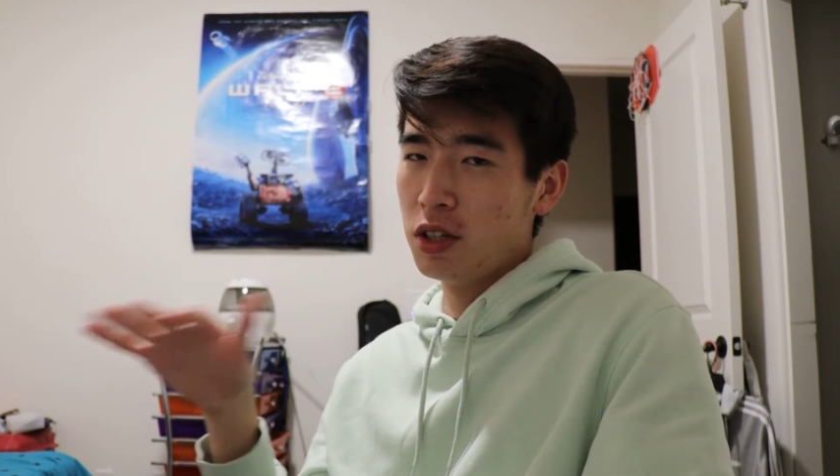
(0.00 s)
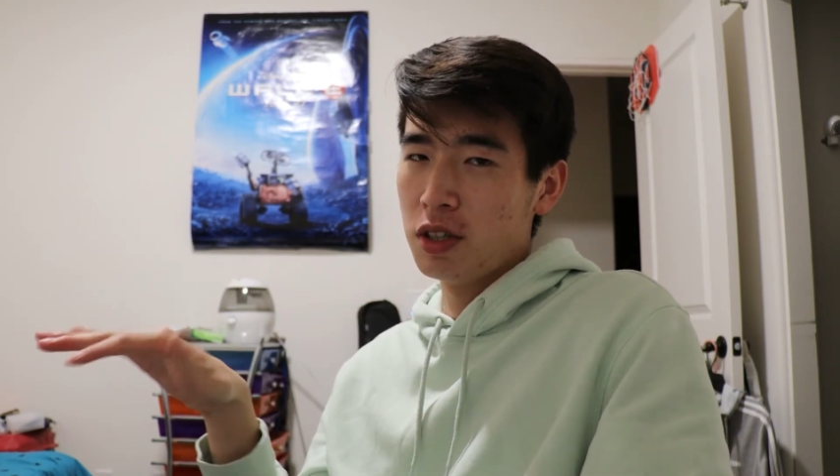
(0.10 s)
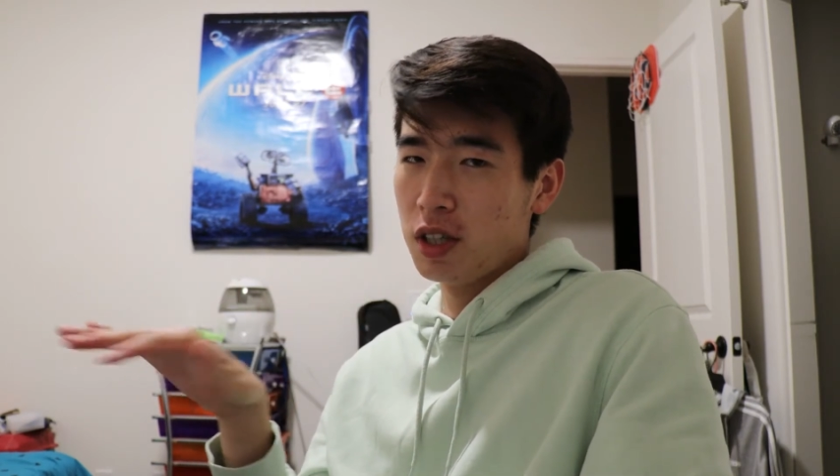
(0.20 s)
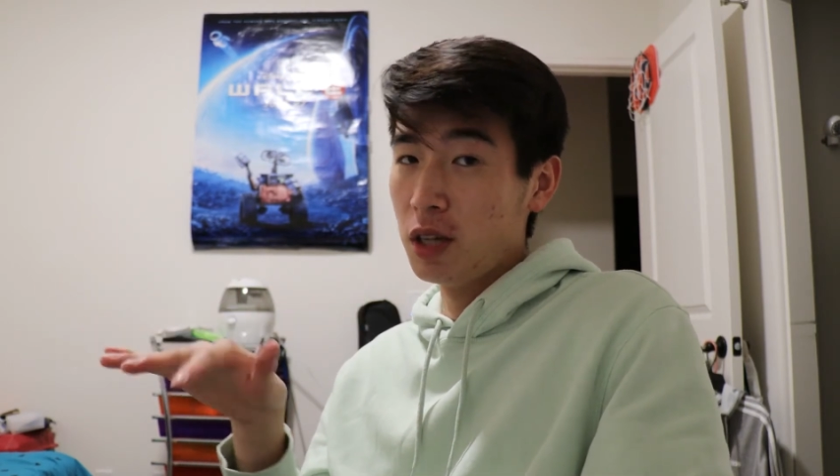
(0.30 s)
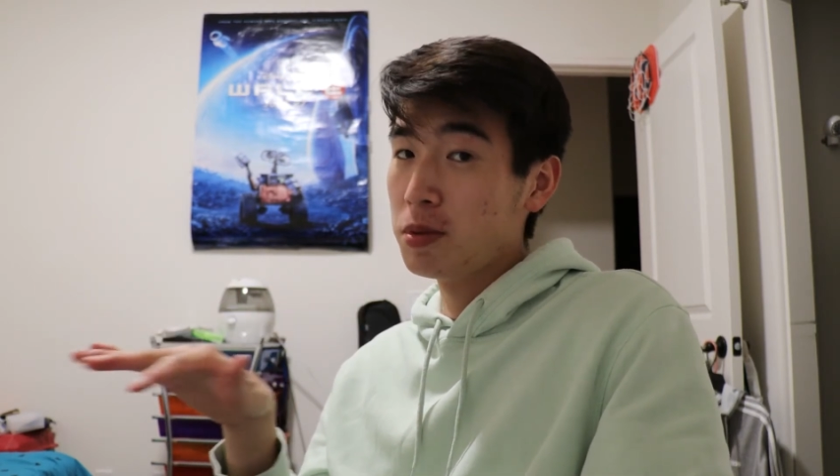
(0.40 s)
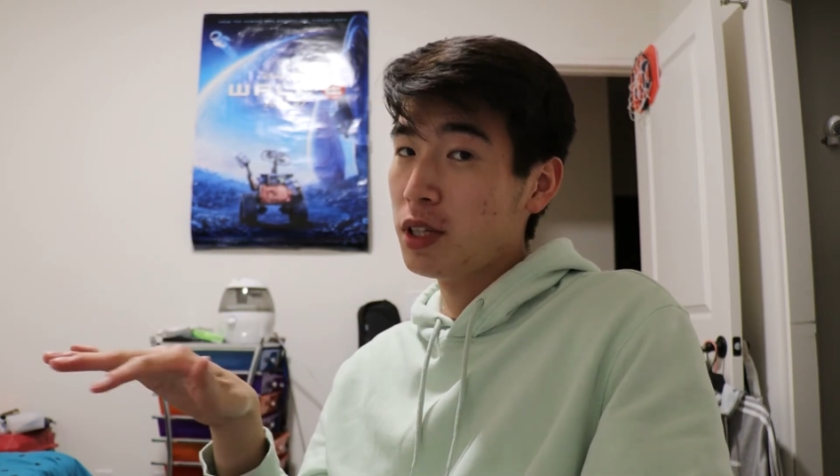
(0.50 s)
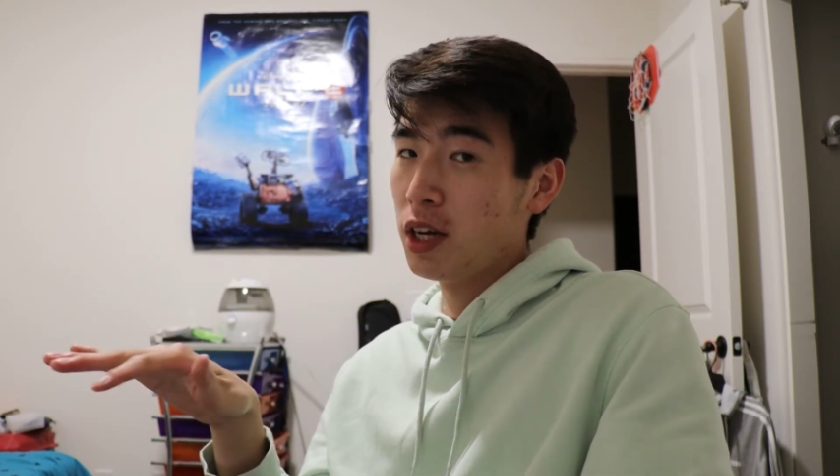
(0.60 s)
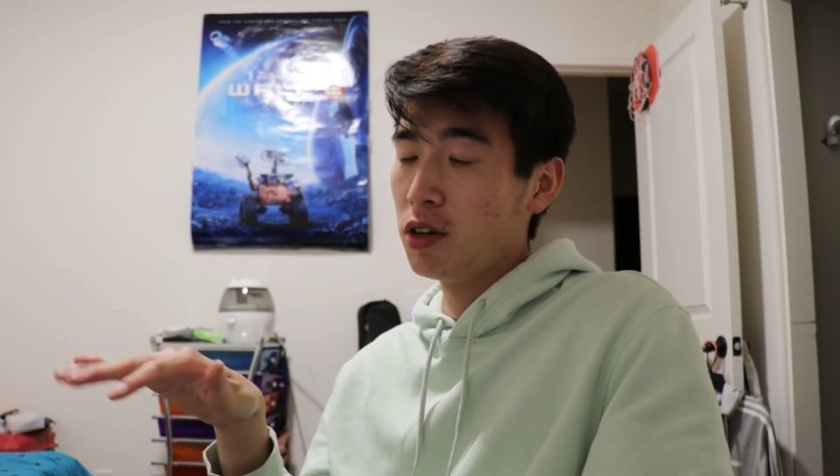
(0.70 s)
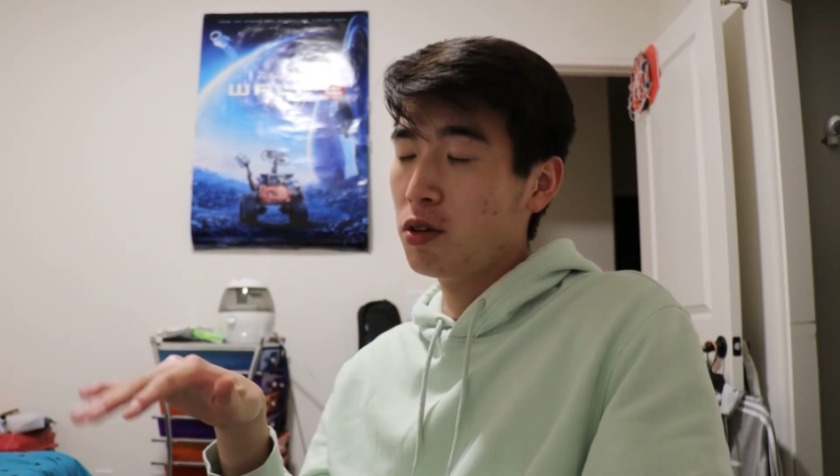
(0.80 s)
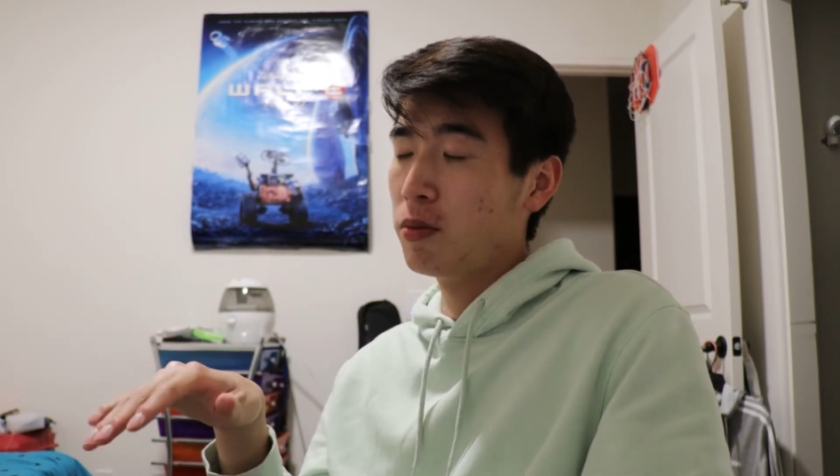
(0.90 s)
your sleep
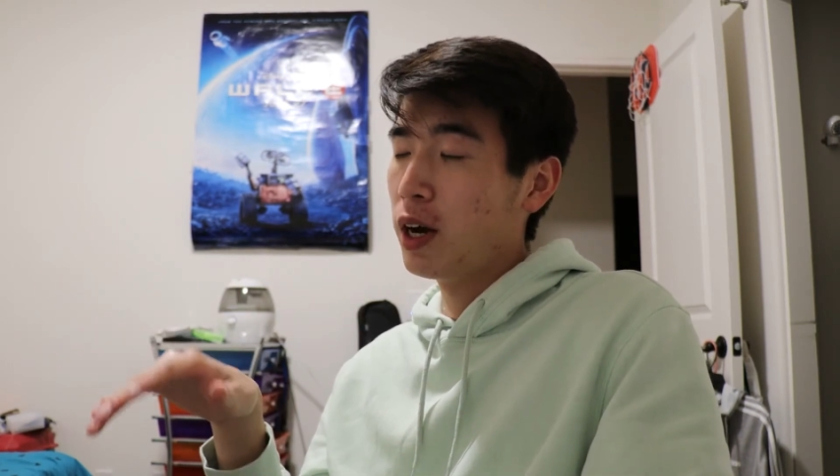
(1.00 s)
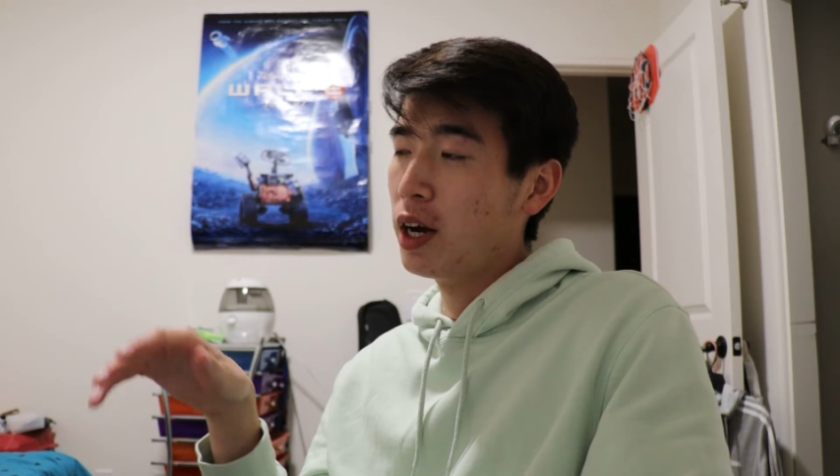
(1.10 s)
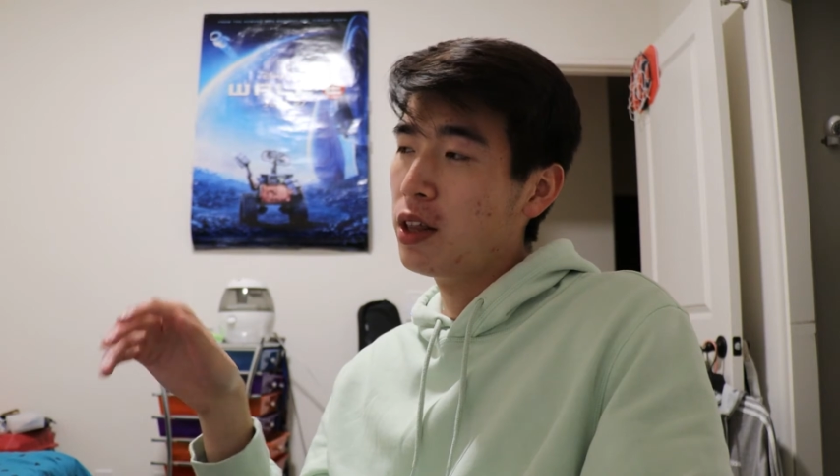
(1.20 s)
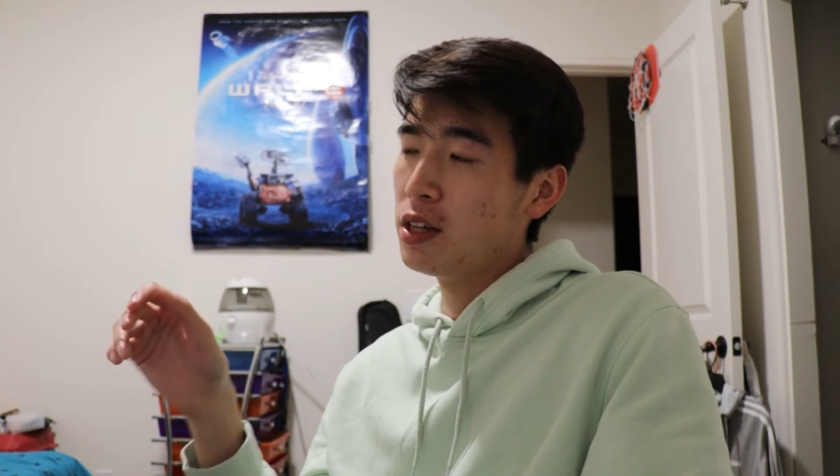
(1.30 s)
cycle by